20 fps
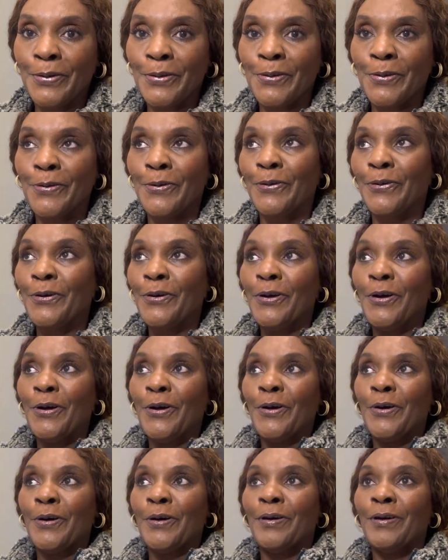So
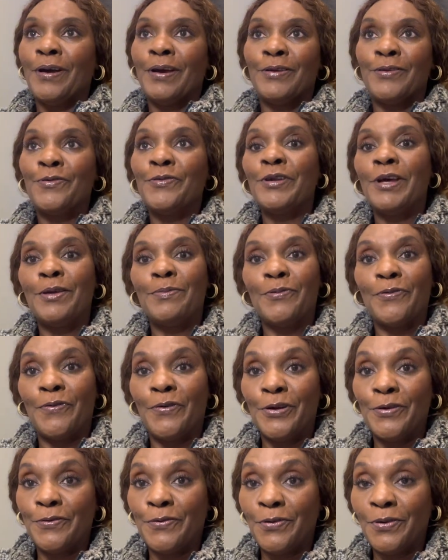2 days before
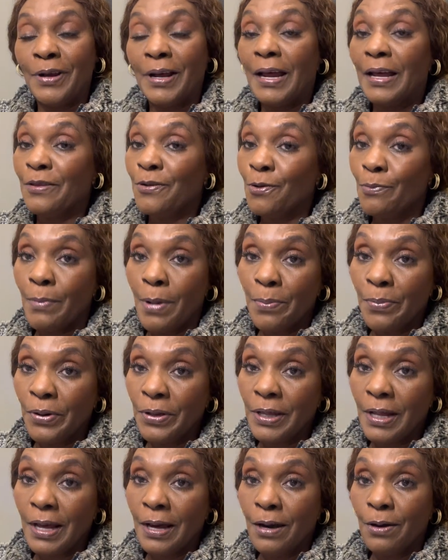the funeral, I told my
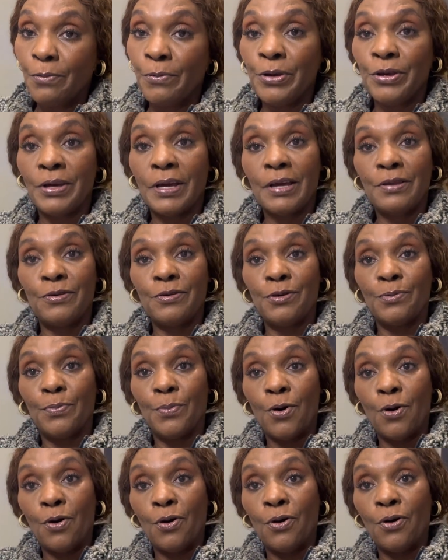brother, when you get to the
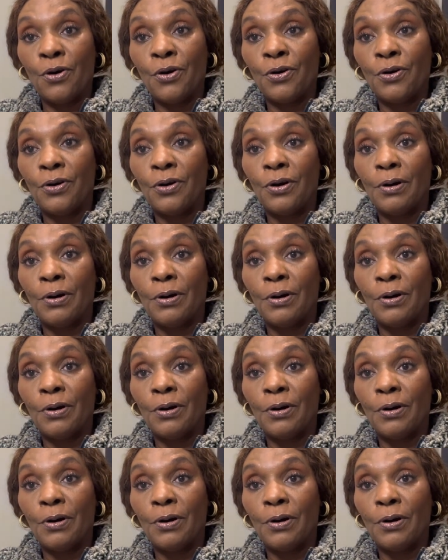morgue,